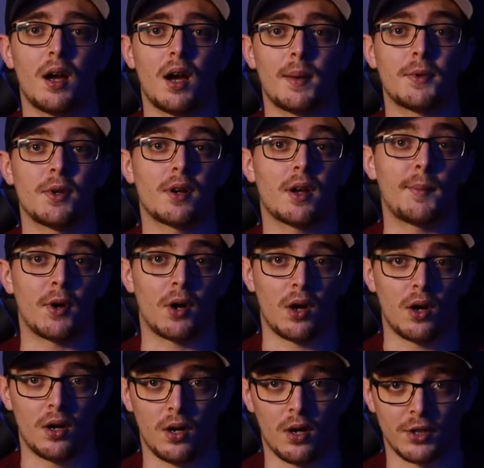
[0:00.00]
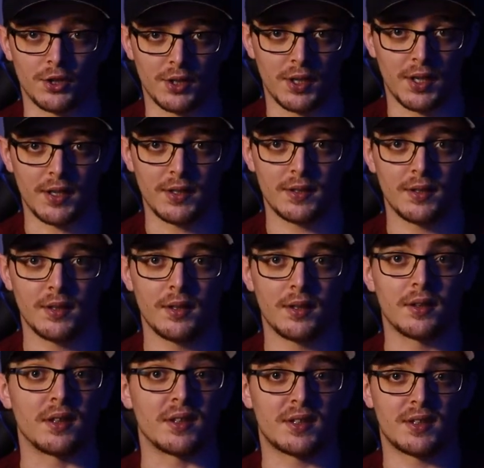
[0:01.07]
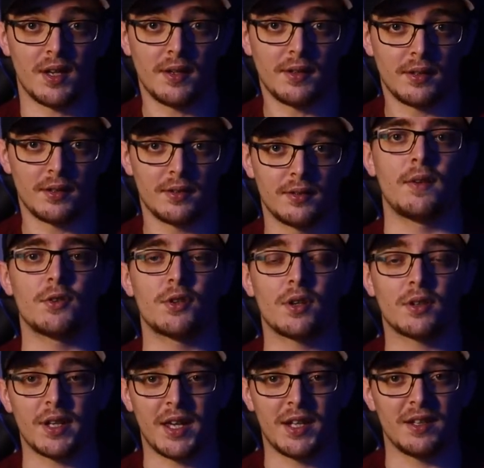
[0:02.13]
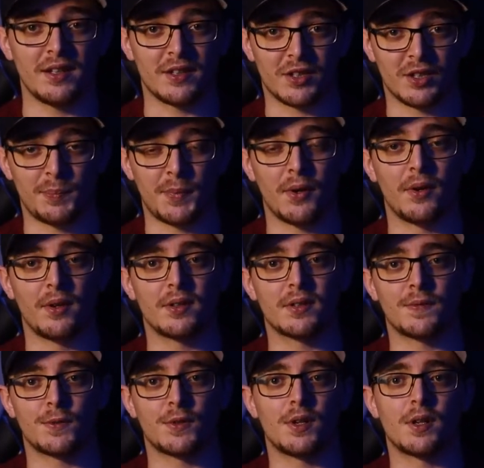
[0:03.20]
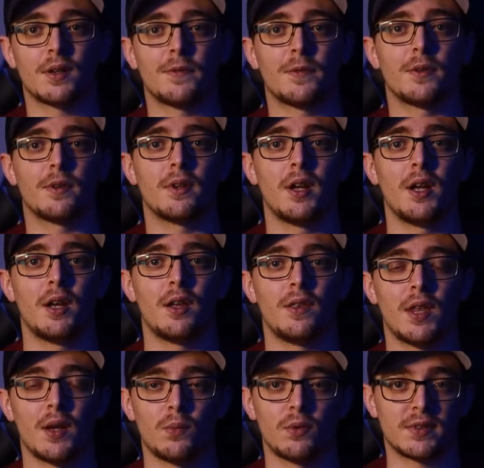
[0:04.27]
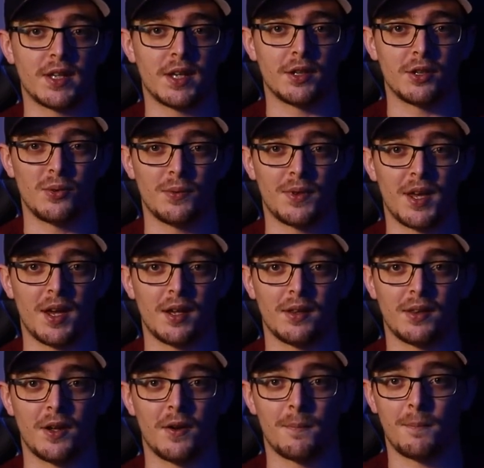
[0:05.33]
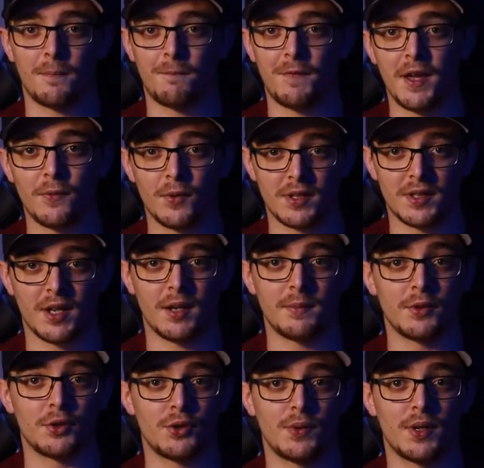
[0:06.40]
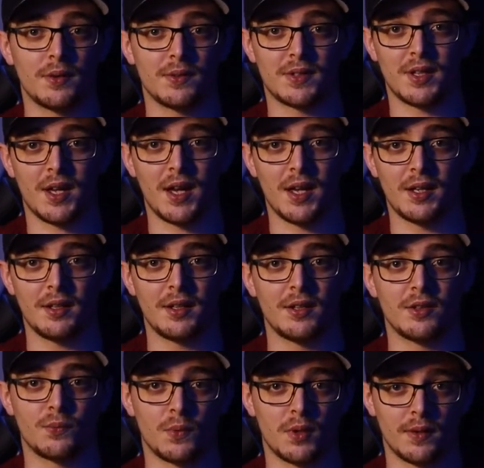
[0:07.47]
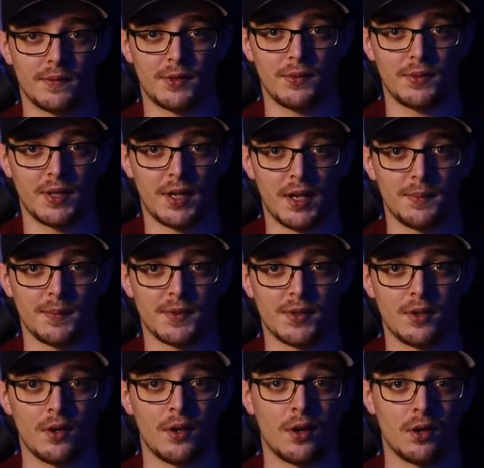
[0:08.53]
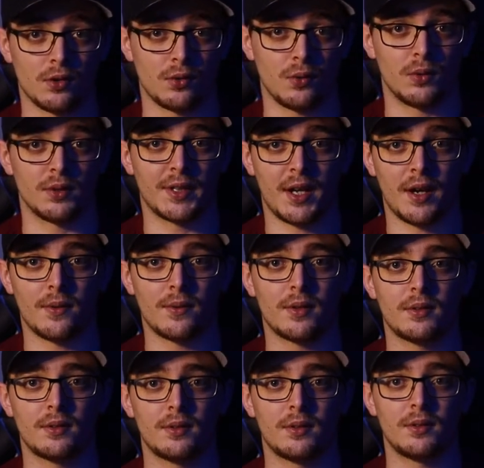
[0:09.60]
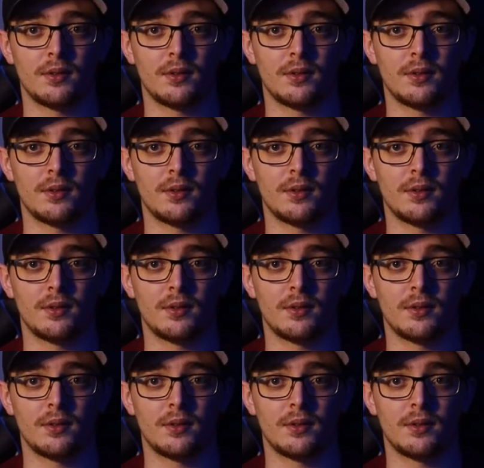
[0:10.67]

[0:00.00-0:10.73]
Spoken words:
I'm talking about harsh light, the sun. If you talk to any experienced photographer, they will tell you that their favorite time to shoot outside is one of two times: golden hour